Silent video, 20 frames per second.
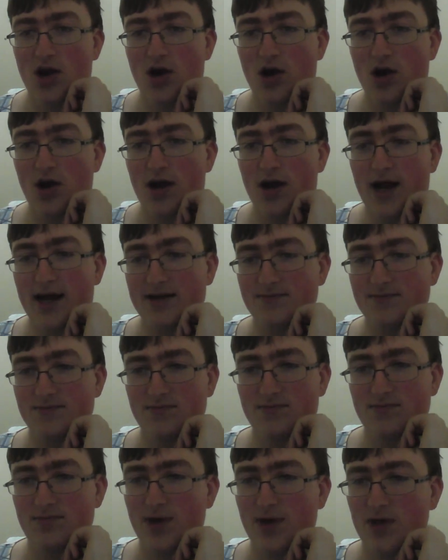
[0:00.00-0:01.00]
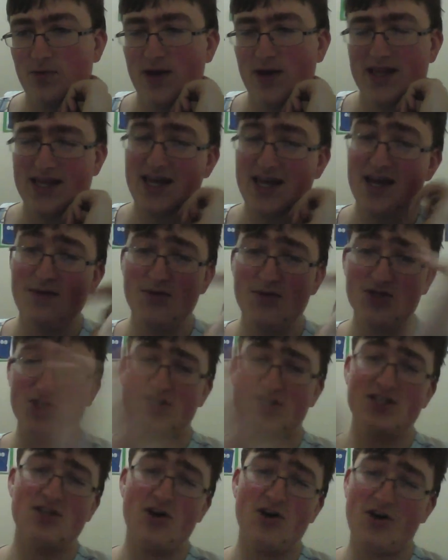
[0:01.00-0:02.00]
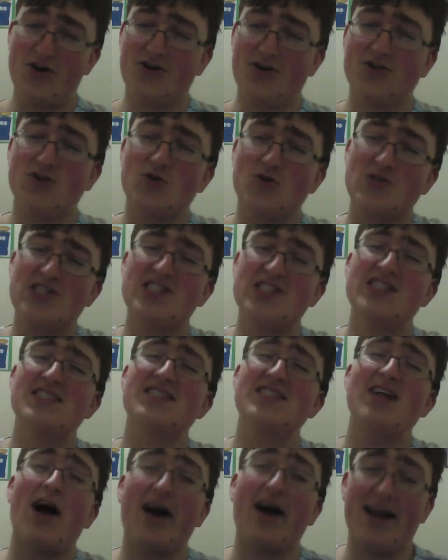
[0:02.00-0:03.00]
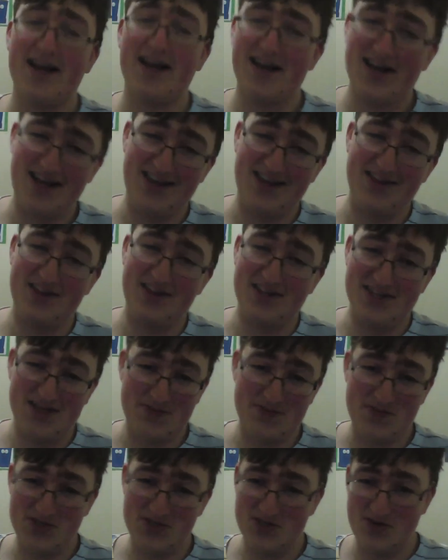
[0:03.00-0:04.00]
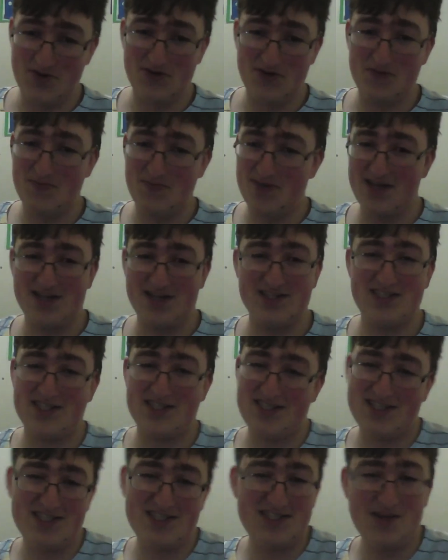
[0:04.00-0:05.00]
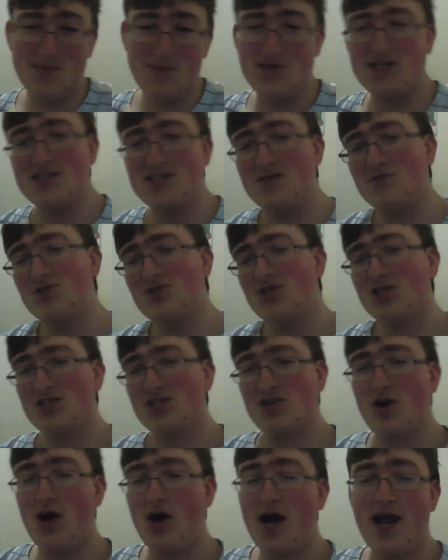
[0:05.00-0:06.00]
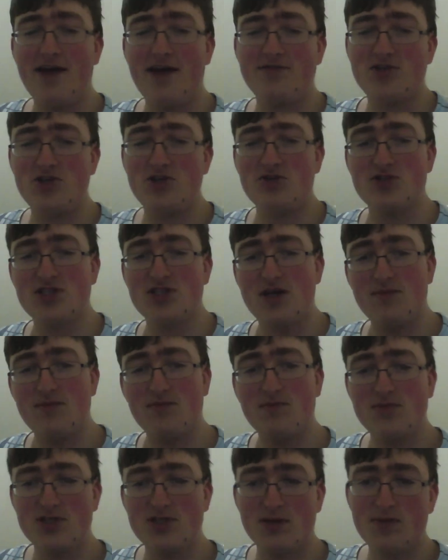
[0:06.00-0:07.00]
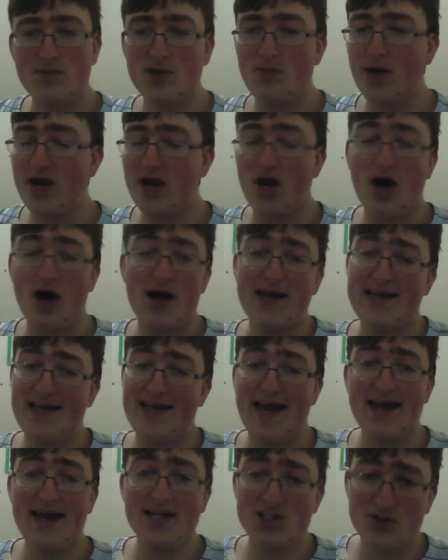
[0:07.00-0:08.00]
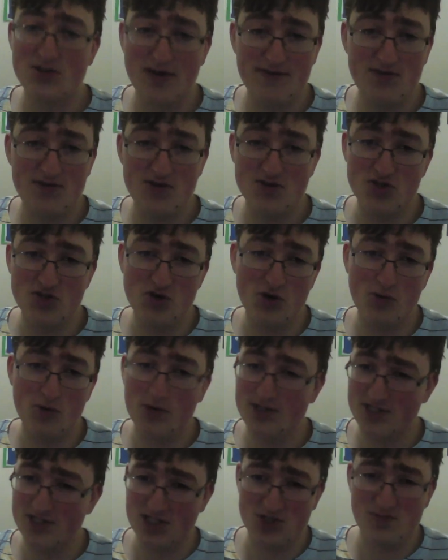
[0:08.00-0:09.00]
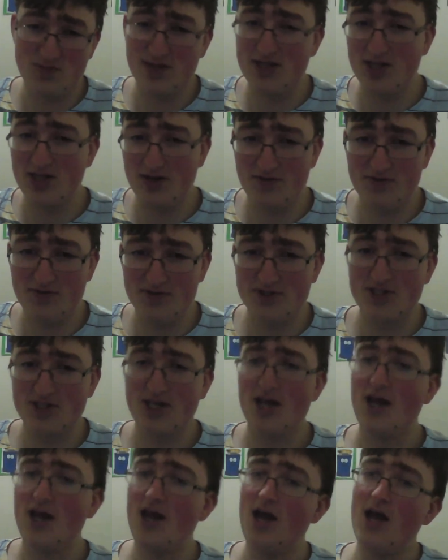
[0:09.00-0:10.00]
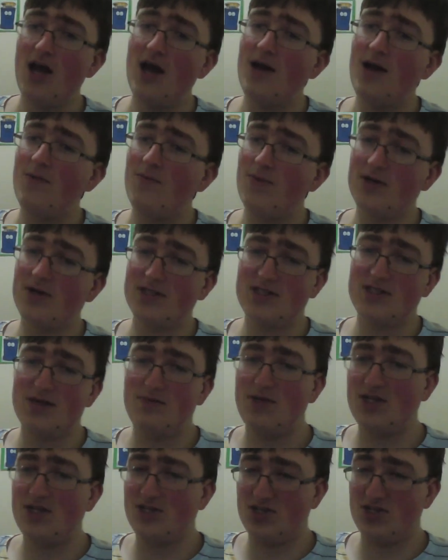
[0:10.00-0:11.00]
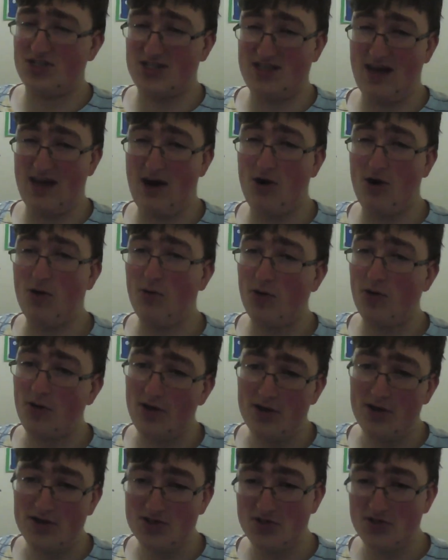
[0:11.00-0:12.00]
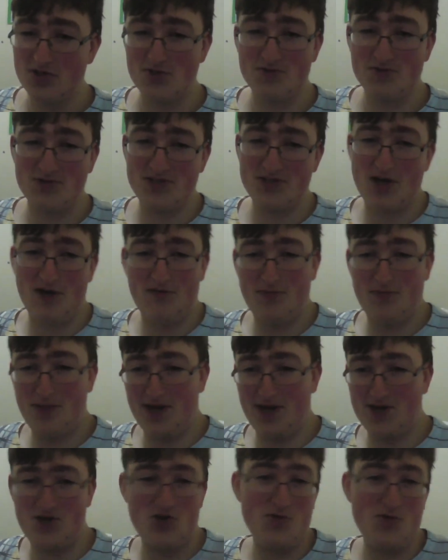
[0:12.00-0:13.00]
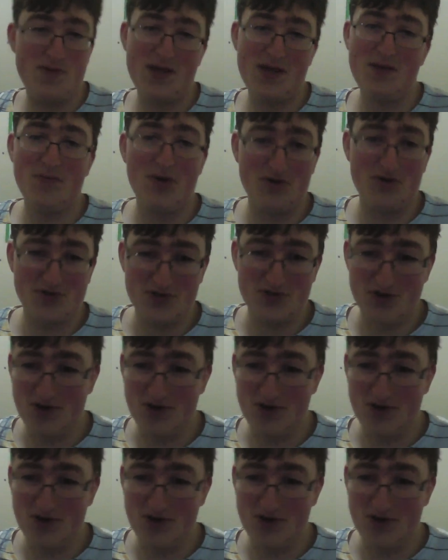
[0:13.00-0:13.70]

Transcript: And by the way, the images are going to suck in this episode because some of these images I have to use, some of them I can't get, so I have to use newer ones and explain the difference. But some of these are just terrible. So this one's cut from like a 2p poster.